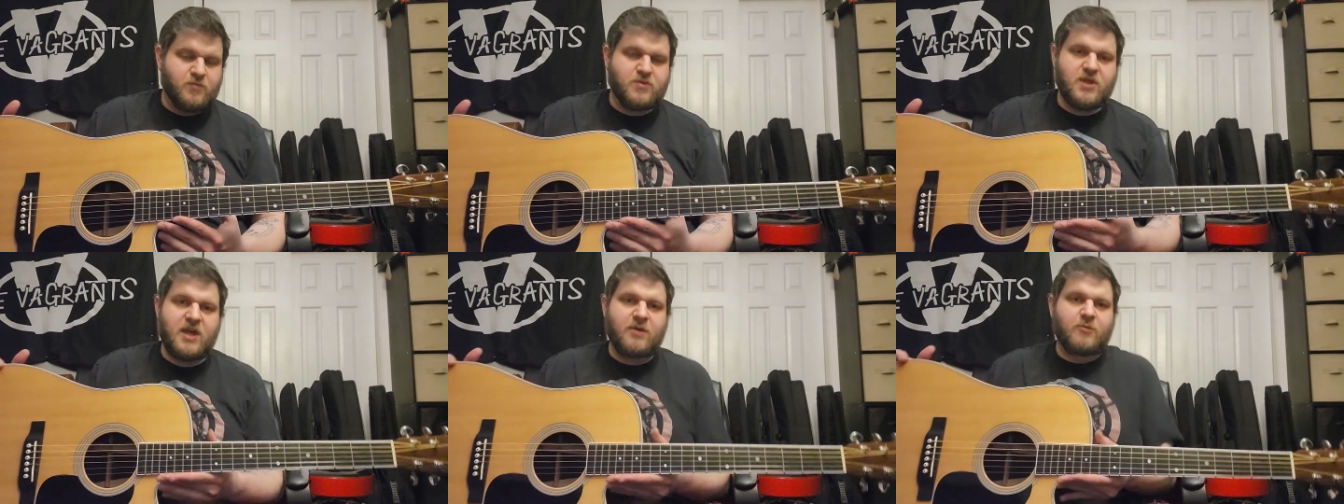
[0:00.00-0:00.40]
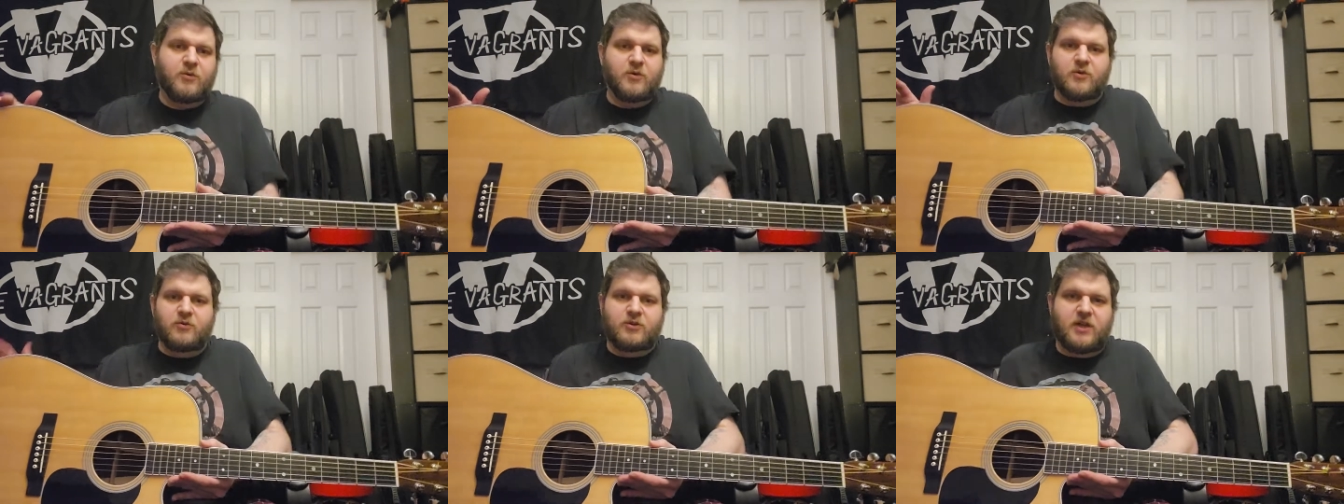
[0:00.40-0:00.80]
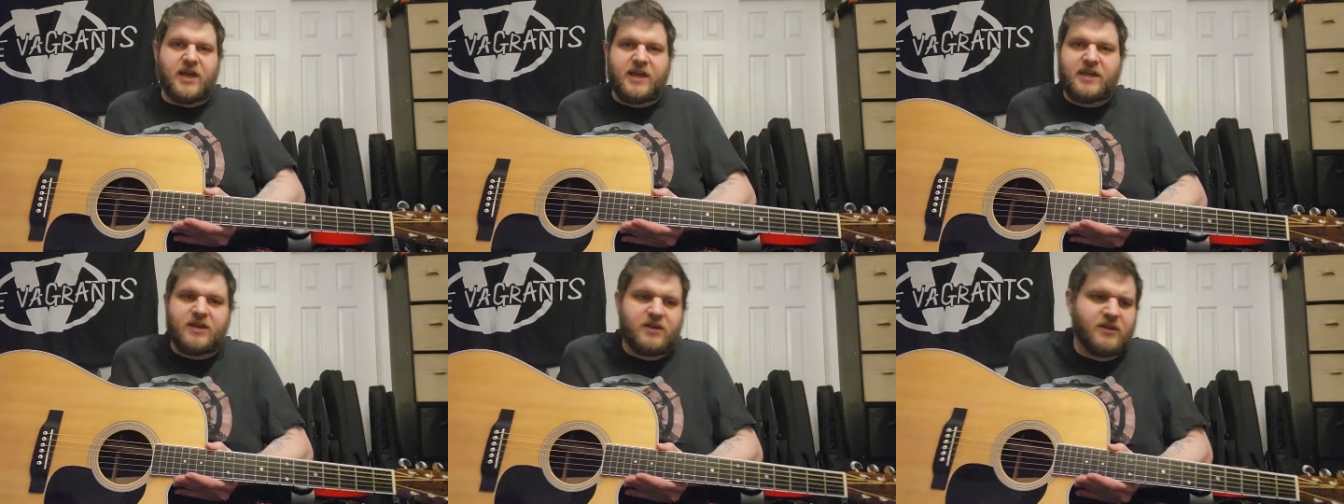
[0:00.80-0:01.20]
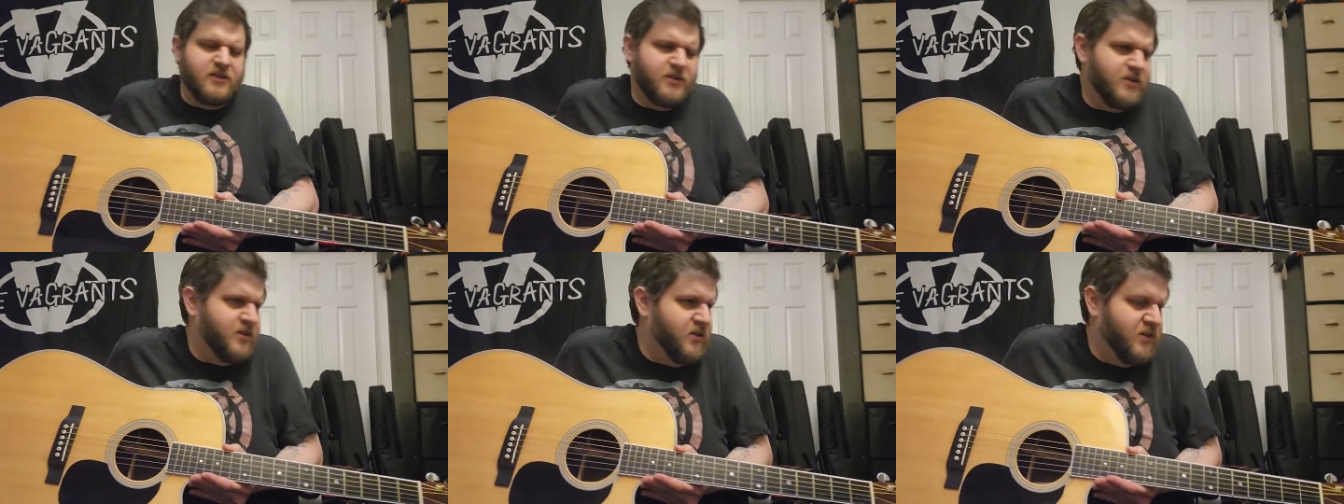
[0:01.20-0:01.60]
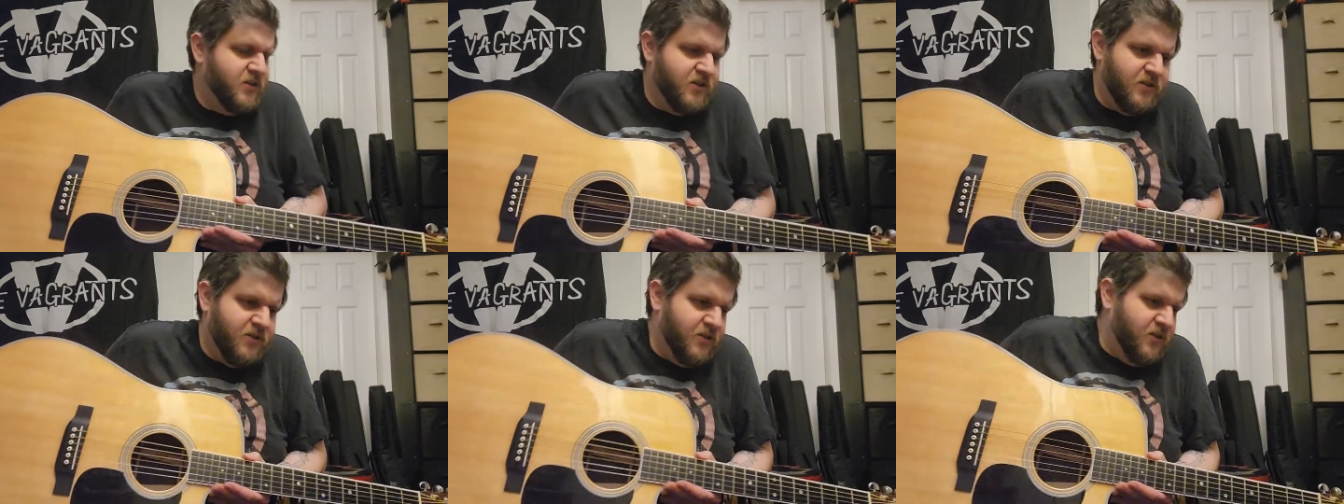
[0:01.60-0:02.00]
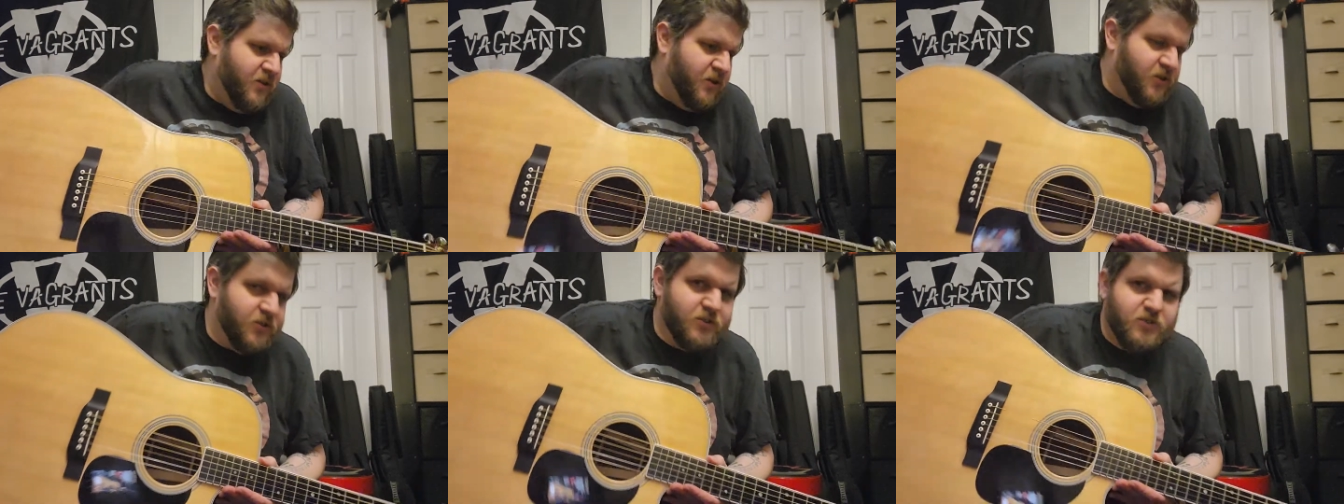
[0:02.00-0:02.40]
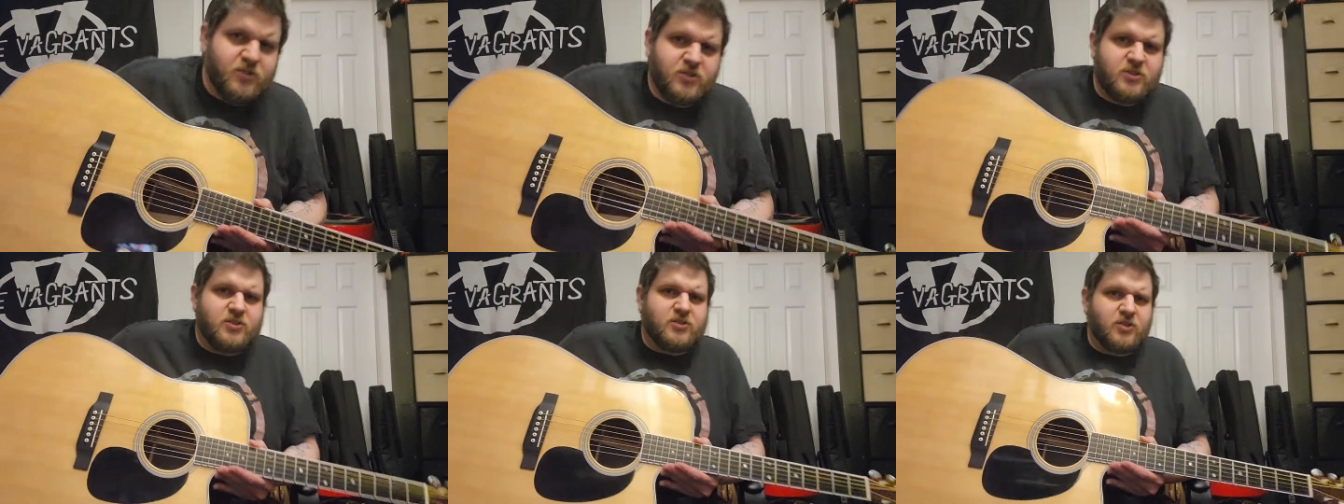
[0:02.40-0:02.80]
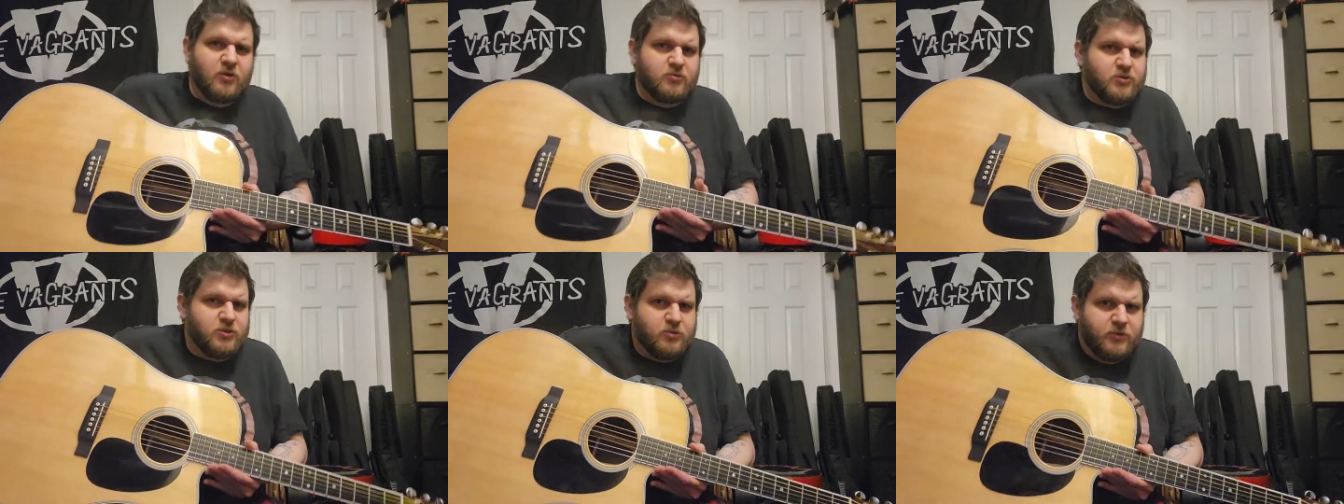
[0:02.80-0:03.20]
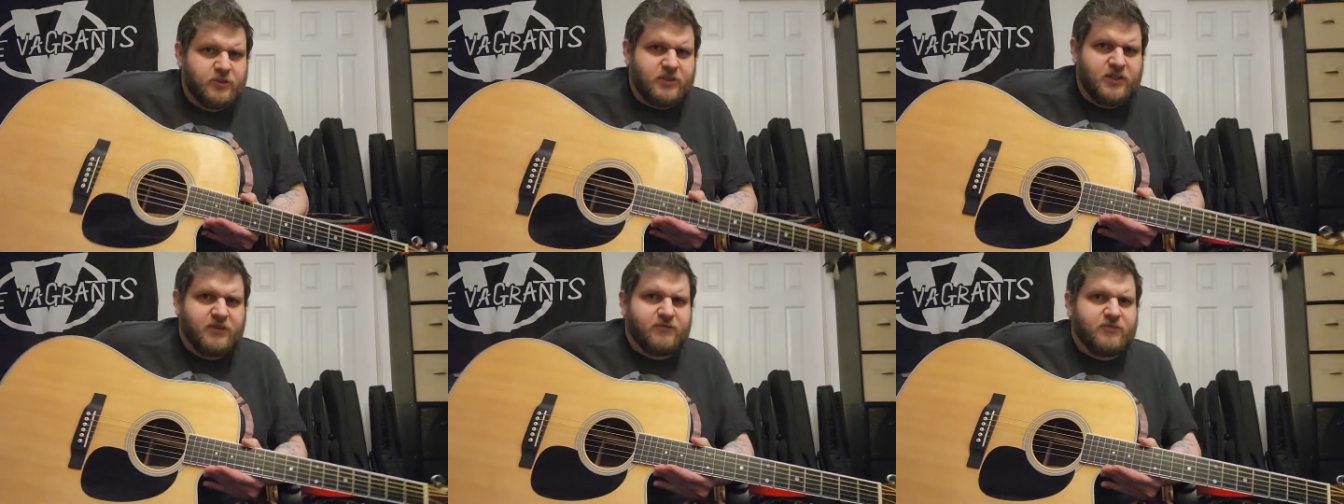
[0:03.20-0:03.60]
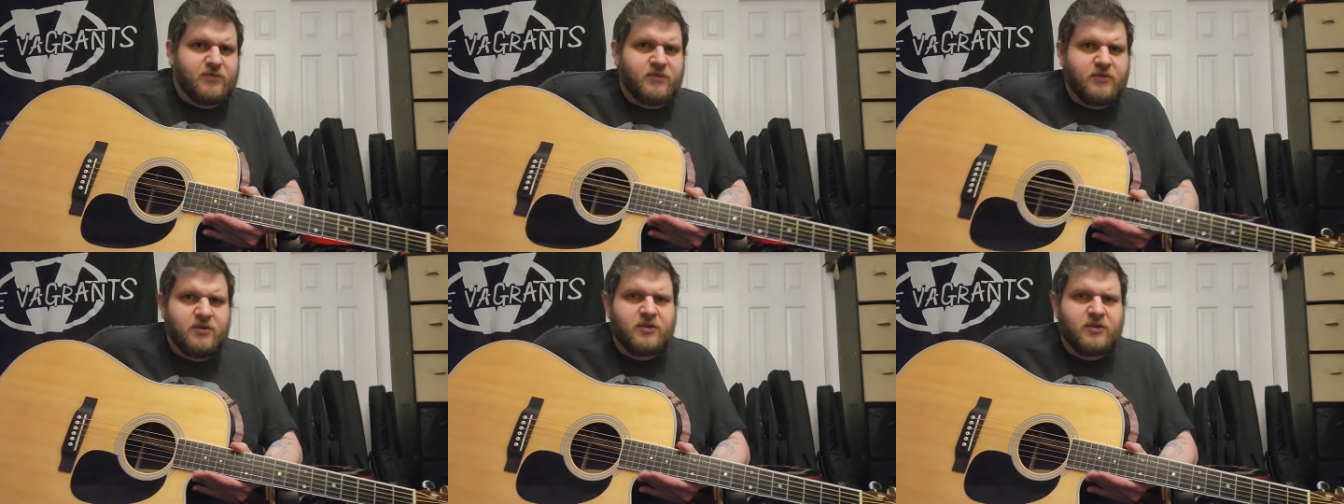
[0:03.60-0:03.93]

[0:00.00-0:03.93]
they were like so short lived.